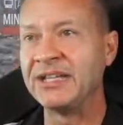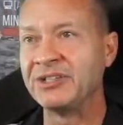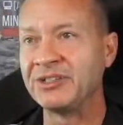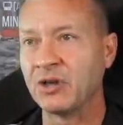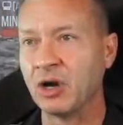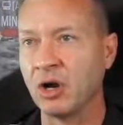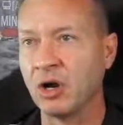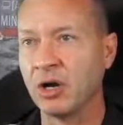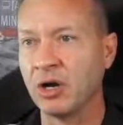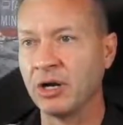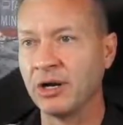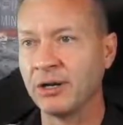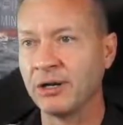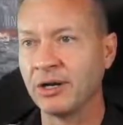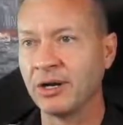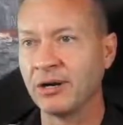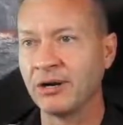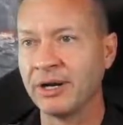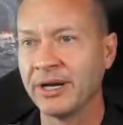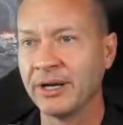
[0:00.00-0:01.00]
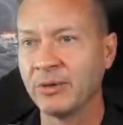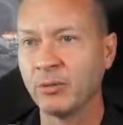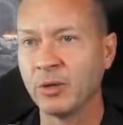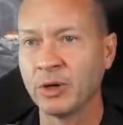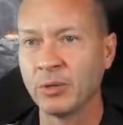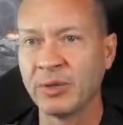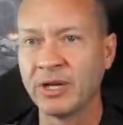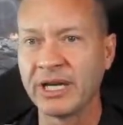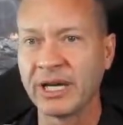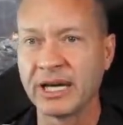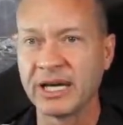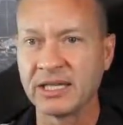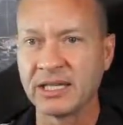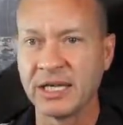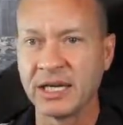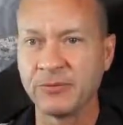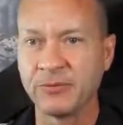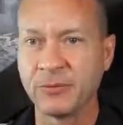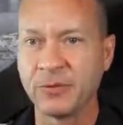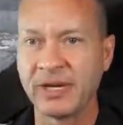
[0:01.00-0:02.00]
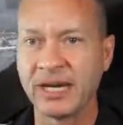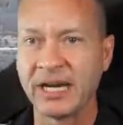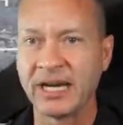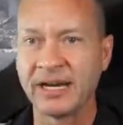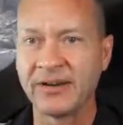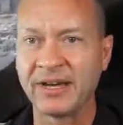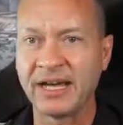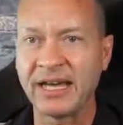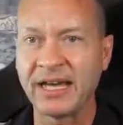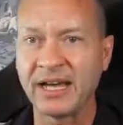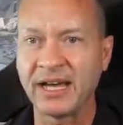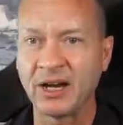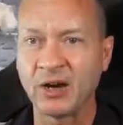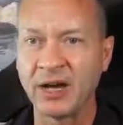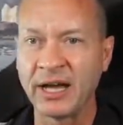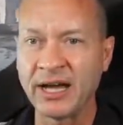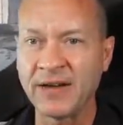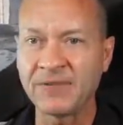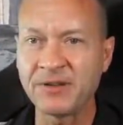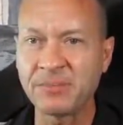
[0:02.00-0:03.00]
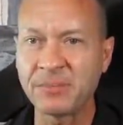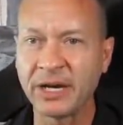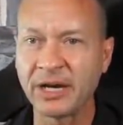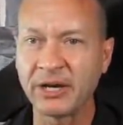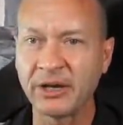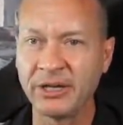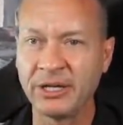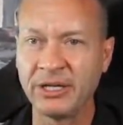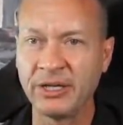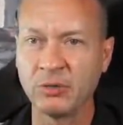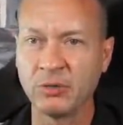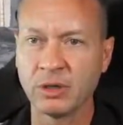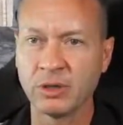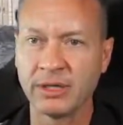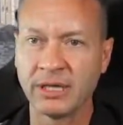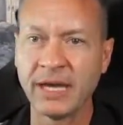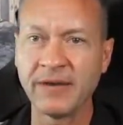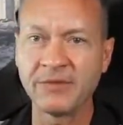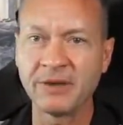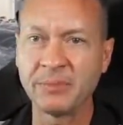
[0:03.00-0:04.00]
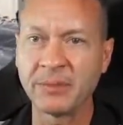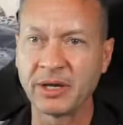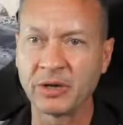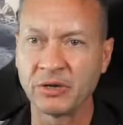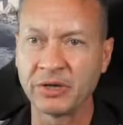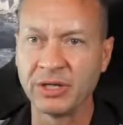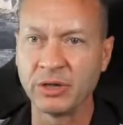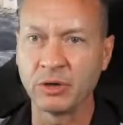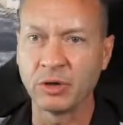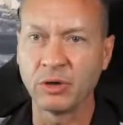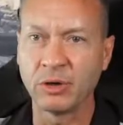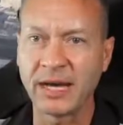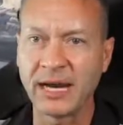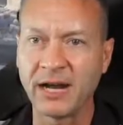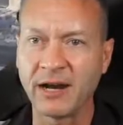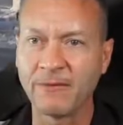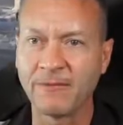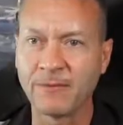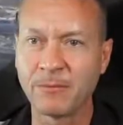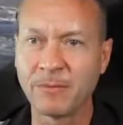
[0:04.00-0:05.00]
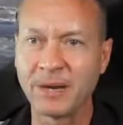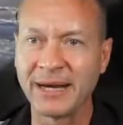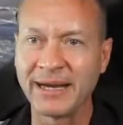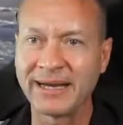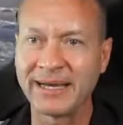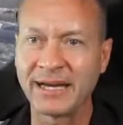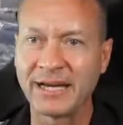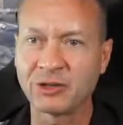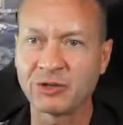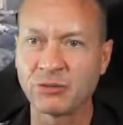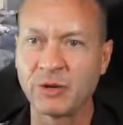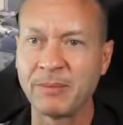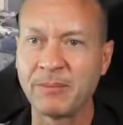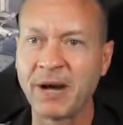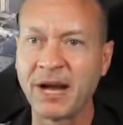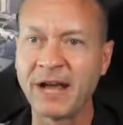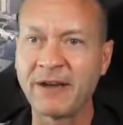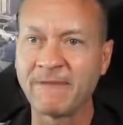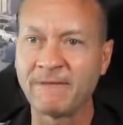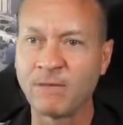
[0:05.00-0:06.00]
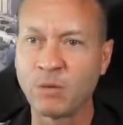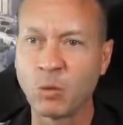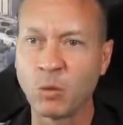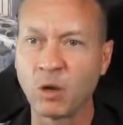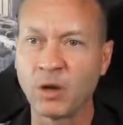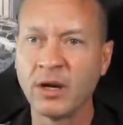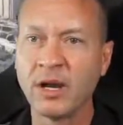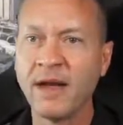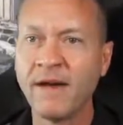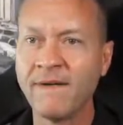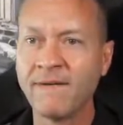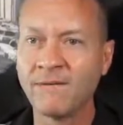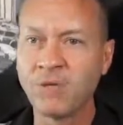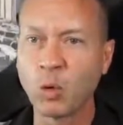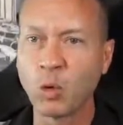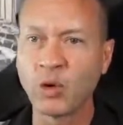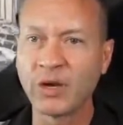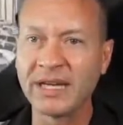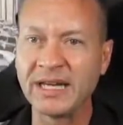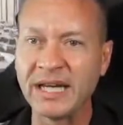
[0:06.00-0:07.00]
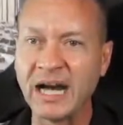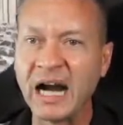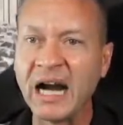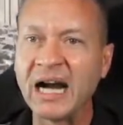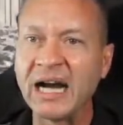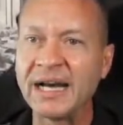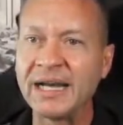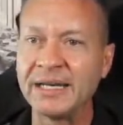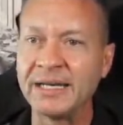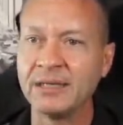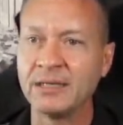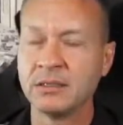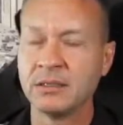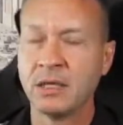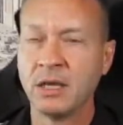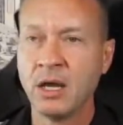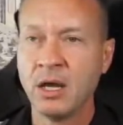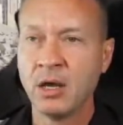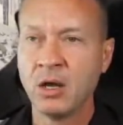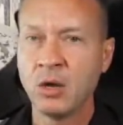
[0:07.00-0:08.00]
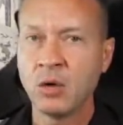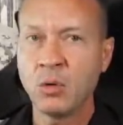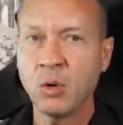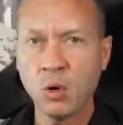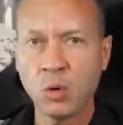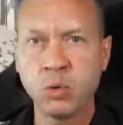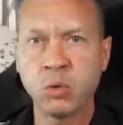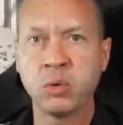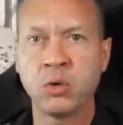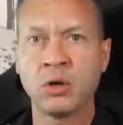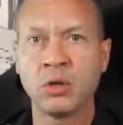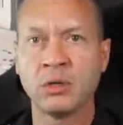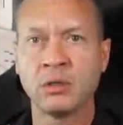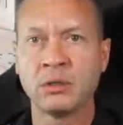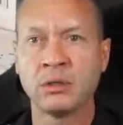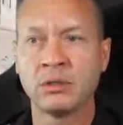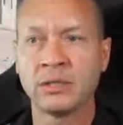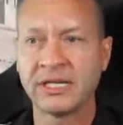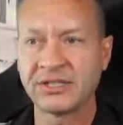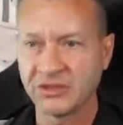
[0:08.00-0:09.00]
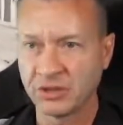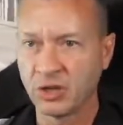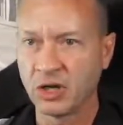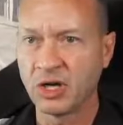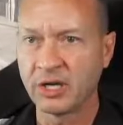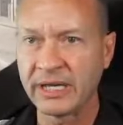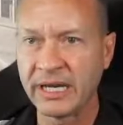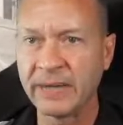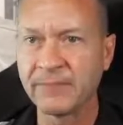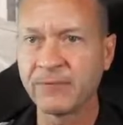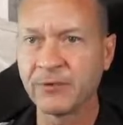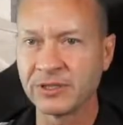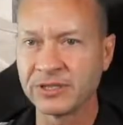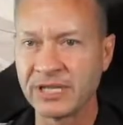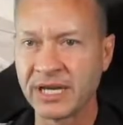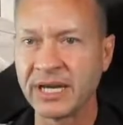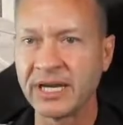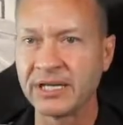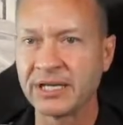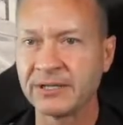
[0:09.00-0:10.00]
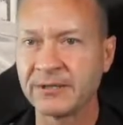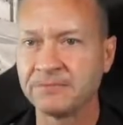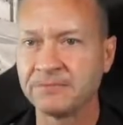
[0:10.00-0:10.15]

gone. All right, what do we got left? We got a, a heavy metal hero, heavy metal hero, Alpha Mike X-Ray, Mike 4, 49. that's a long name for a tank.